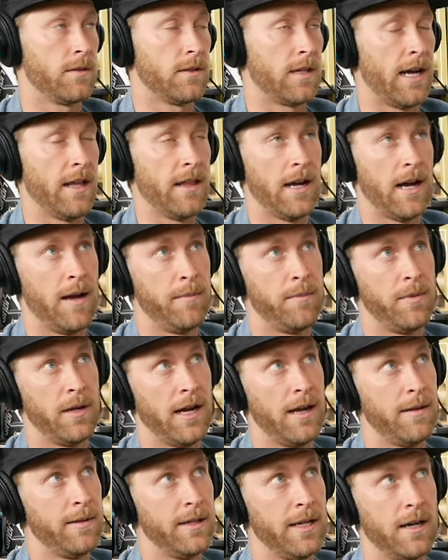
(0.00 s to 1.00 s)
I,
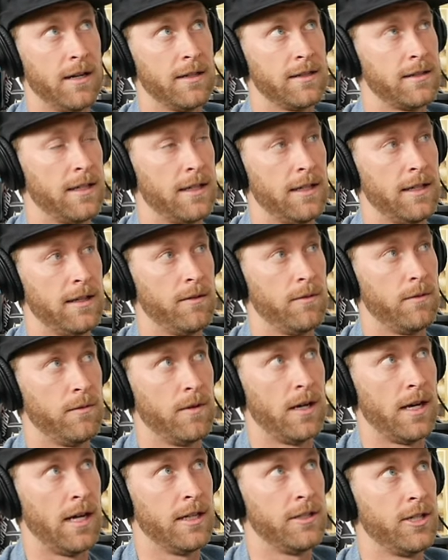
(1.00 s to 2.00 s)
I, I mean, honestly, I,
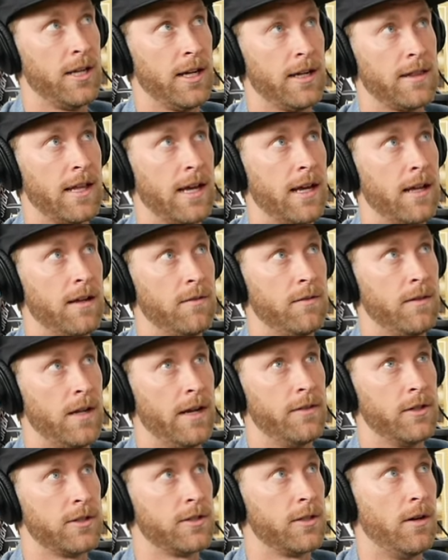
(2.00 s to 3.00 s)
I check that
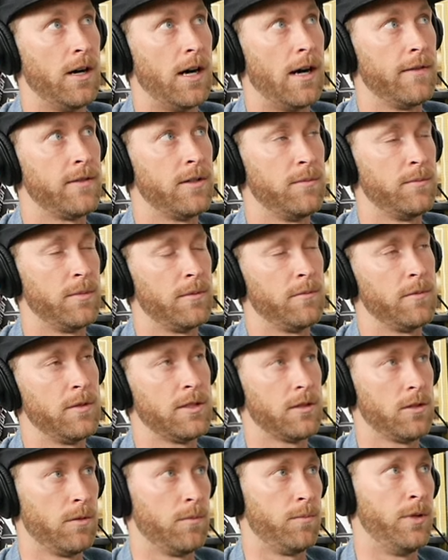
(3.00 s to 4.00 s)
ever so often, but I mean, we
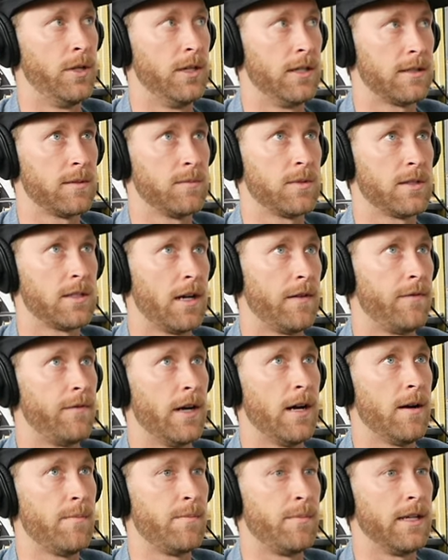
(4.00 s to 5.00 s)
still put some stuff
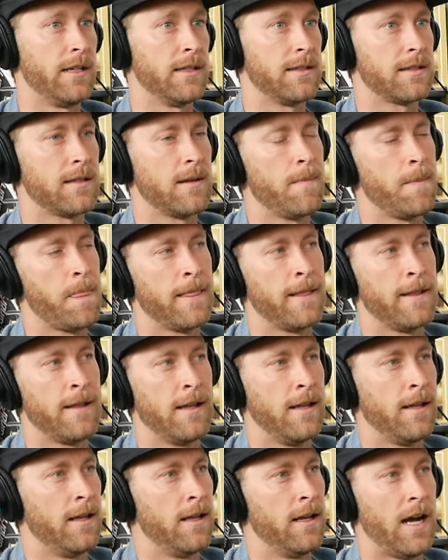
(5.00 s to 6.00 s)
up, but it's,
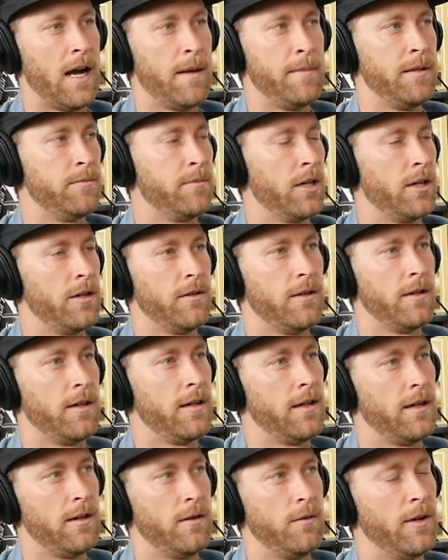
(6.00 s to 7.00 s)
I mean, bro,
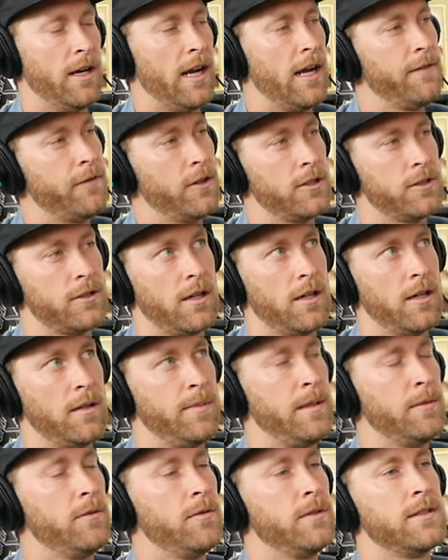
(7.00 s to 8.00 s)
when I first started,
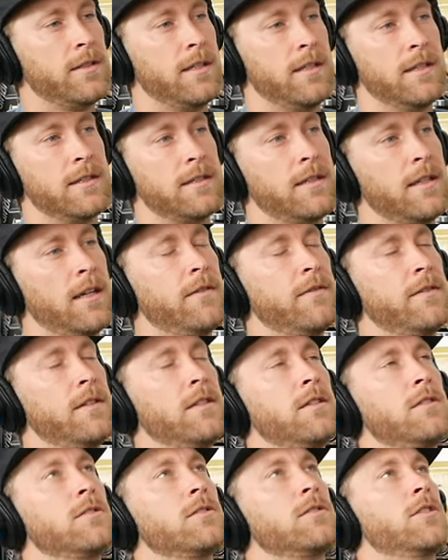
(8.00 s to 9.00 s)
people would send us stuff
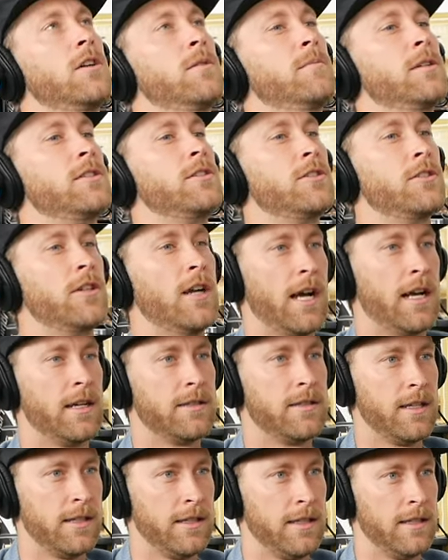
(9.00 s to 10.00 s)
and there's so much
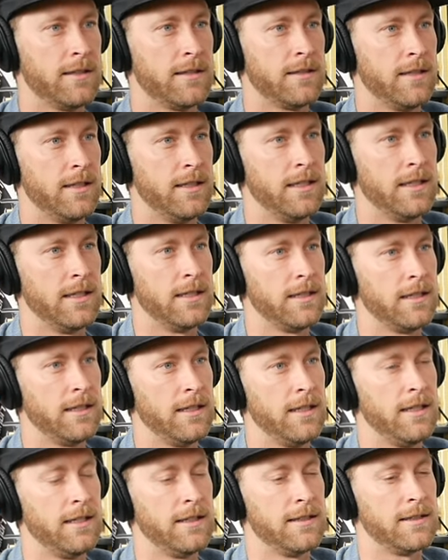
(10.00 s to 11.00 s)
trash that gets sent in.
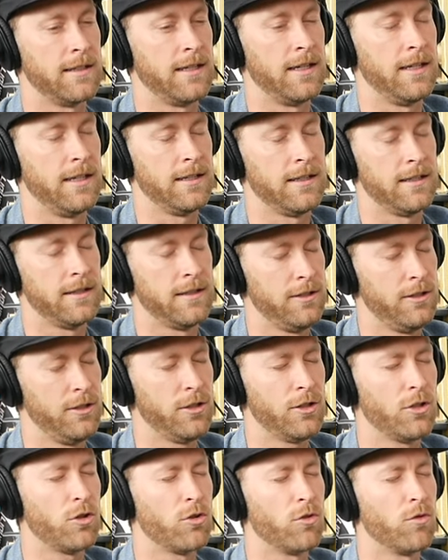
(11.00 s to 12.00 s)
And it's like,
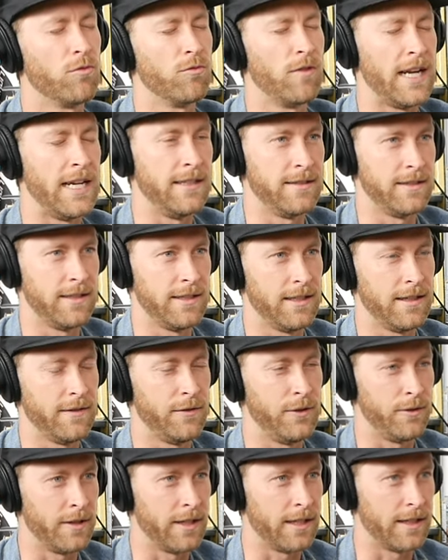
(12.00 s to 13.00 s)
you're crazy if
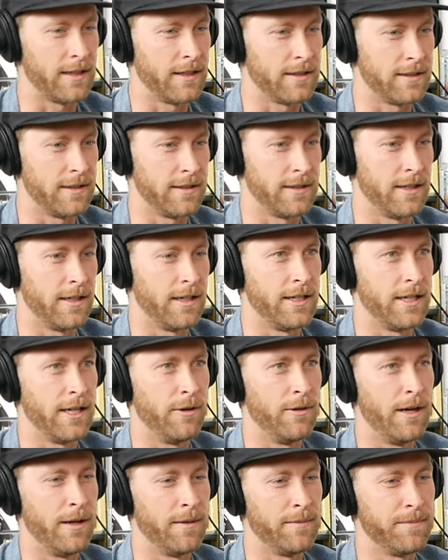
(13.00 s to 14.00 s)
you think this is going to
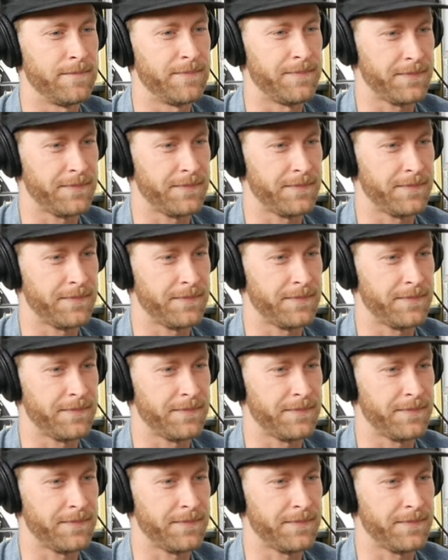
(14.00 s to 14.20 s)
go up.